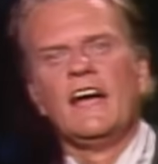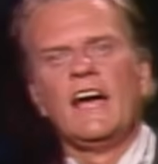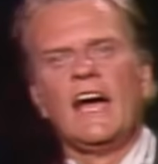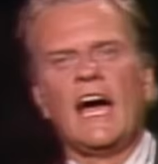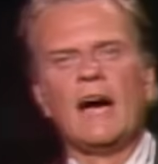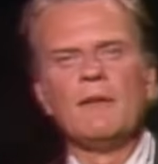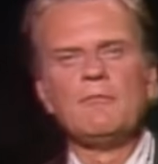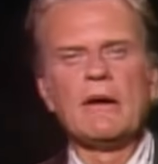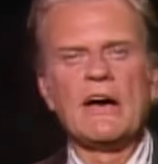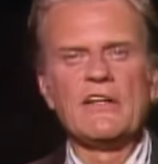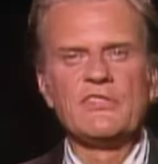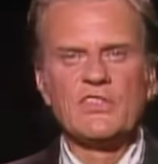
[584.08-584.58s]

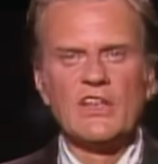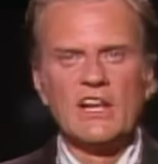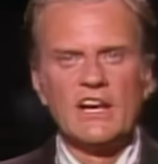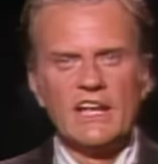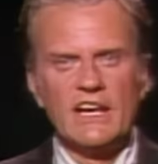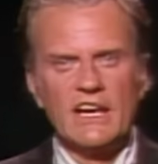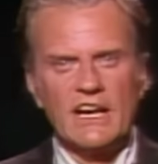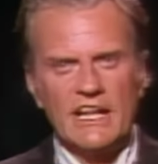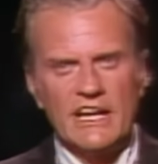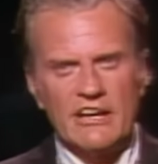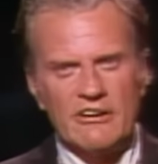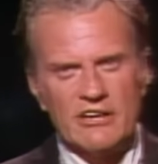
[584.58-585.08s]
How about the
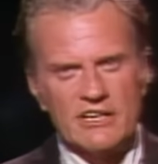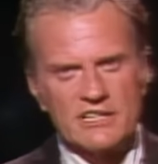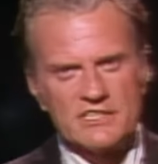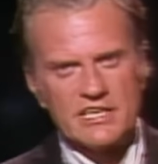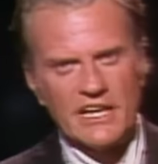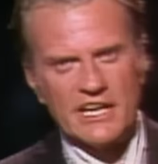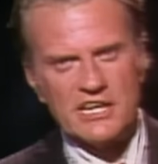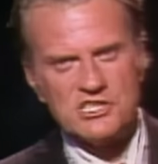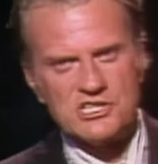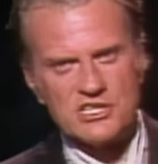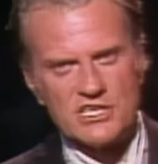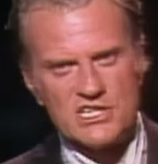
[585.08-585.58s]
little
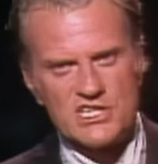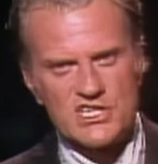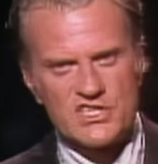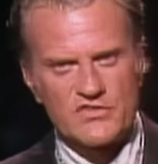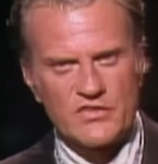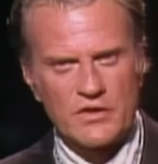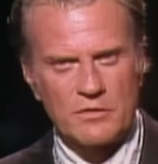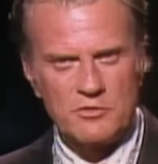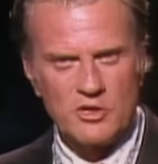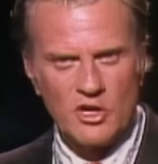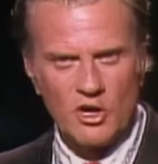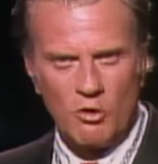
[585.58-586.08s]
irritations
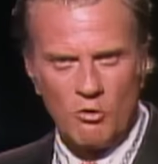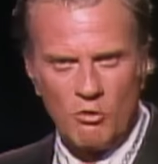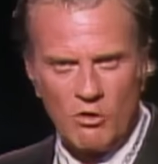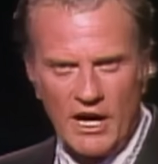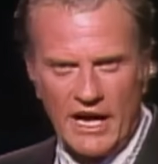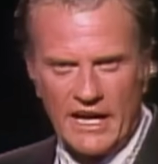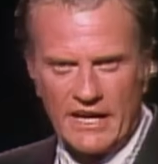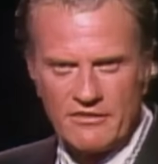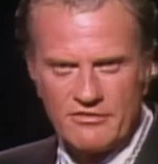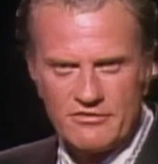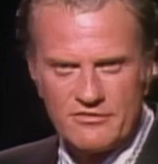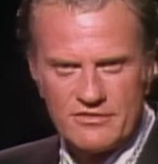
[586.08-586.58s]
from your
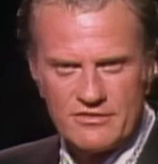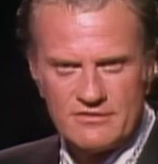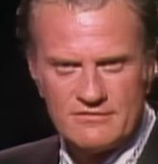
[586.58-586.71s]
wife